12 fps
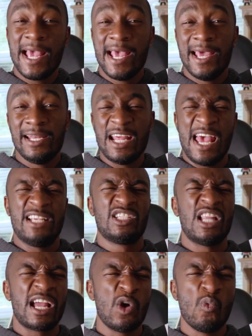and it
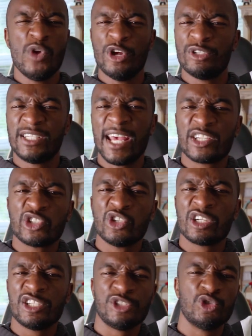has like a weird
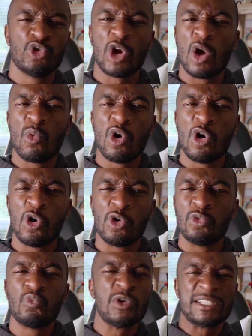texture because the
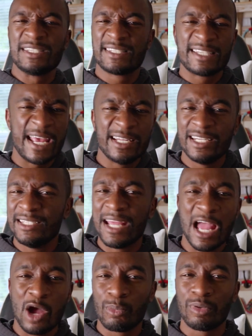drywall wasn't sanded
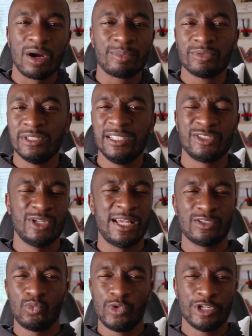down properly, so it
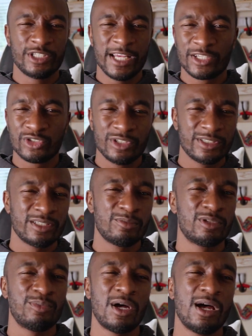has a weird texture in
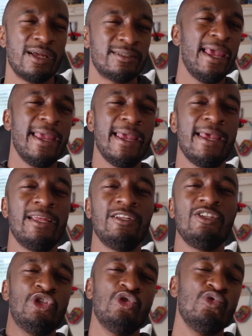some spots.
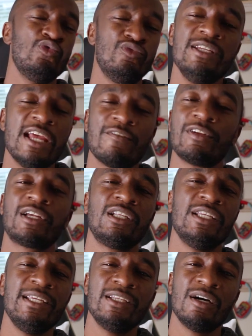And you never
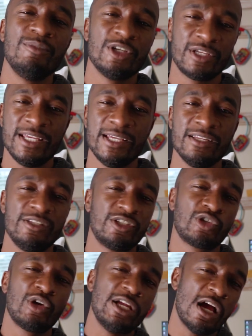cleaned up your
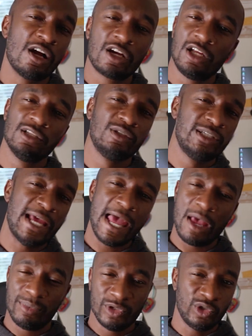kids' crayon coloring that
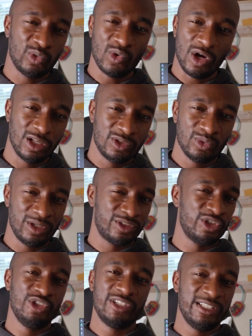happened on the wall as well.
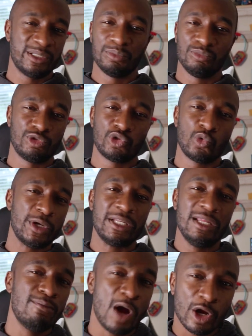So you see some
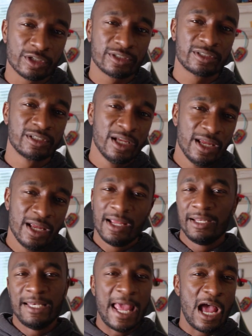squiggly marks
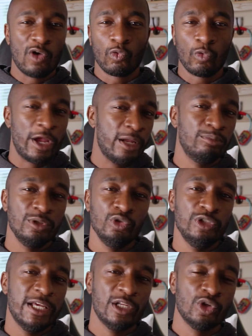down red, blue,
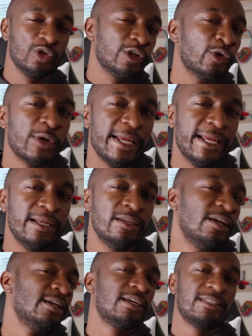yellow, and green
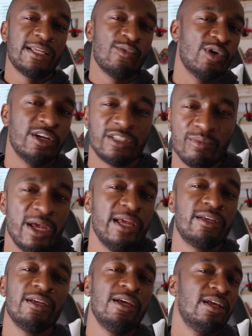because they wanted to
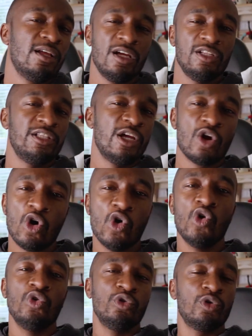make their
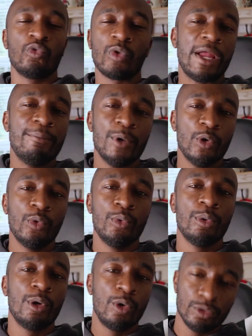own rainbow
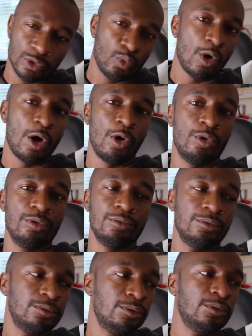on the wall.
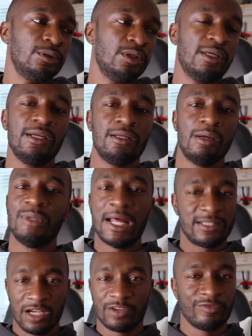I'm
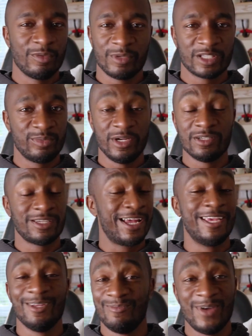not talking from experience.
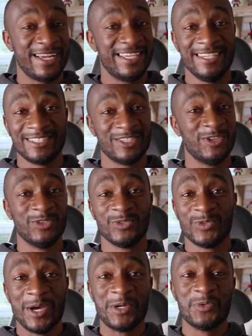My kids don't
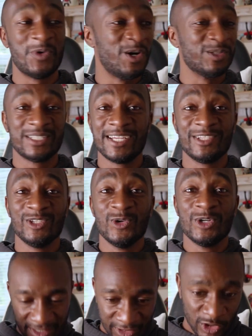write on the wall, thank you,
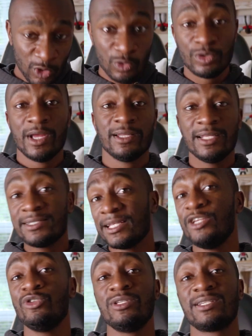Lord. So let's
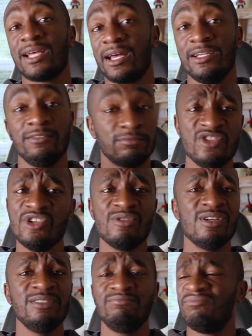say you decide, you know
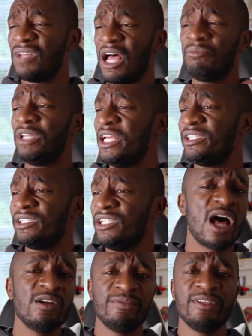what? I'm lazy.
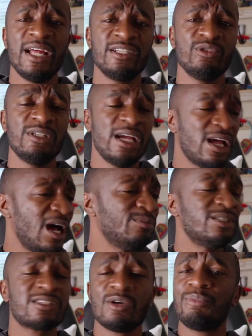I don't feel like doing that. I'm
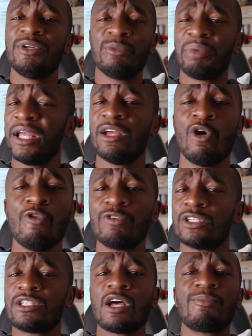just gonna put the paint over
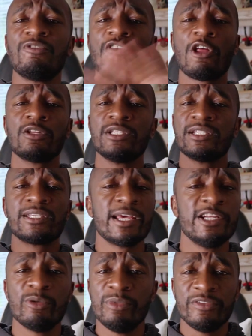the top of all of this
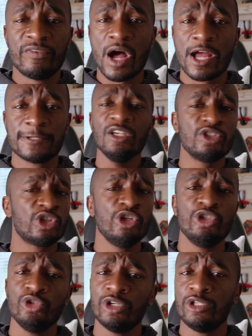and it'll be fine. So
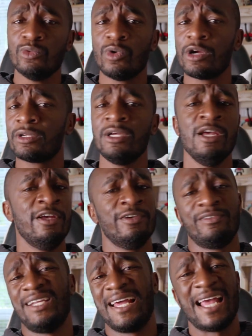you do it. You work
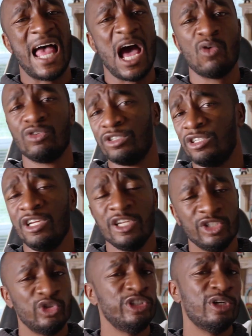for like an hour
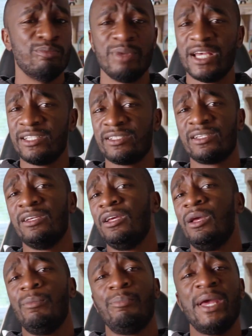doing your best
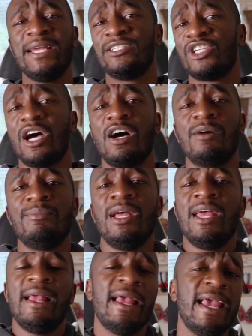paint job,
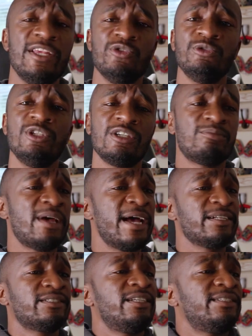and you look
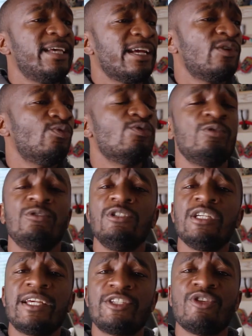back to take a
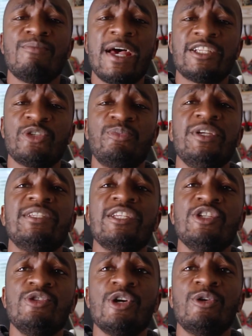look at your masterpiece
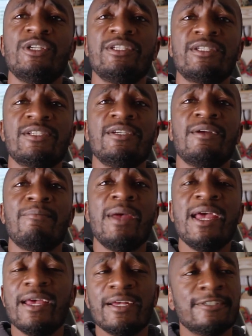and you notice,
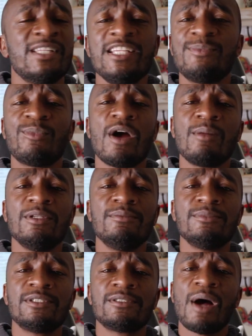man, these
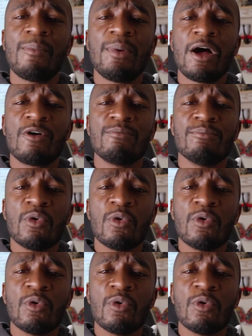problems pop out